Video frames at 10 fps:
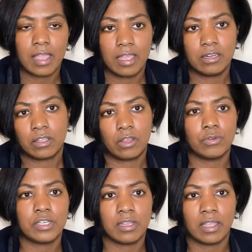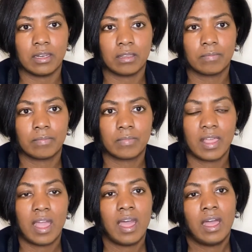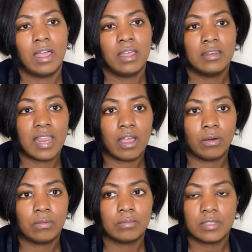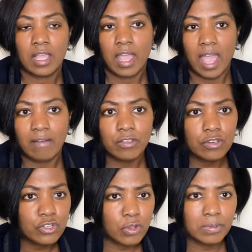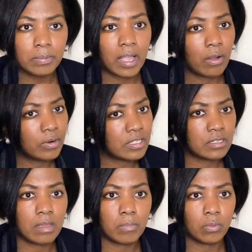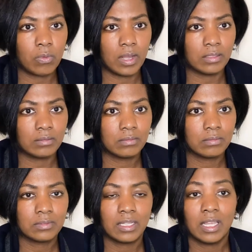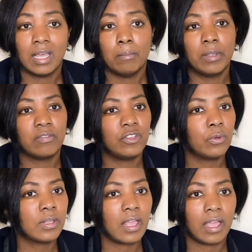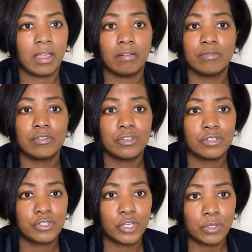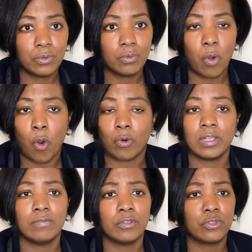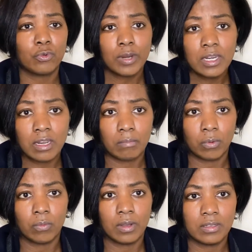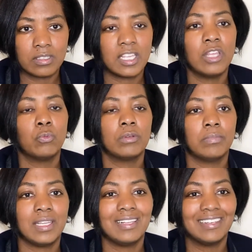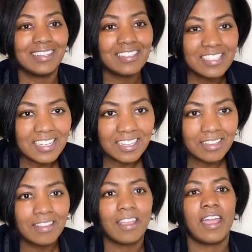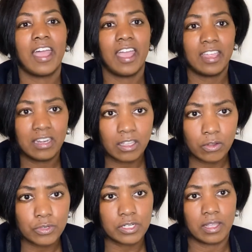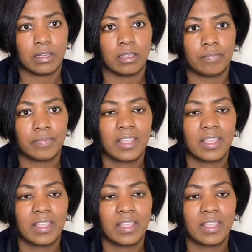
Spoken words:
and negotiating. Now, having your superpower is number one. But if you could have 2 or even 3 number ones, it would be listening and negotiating.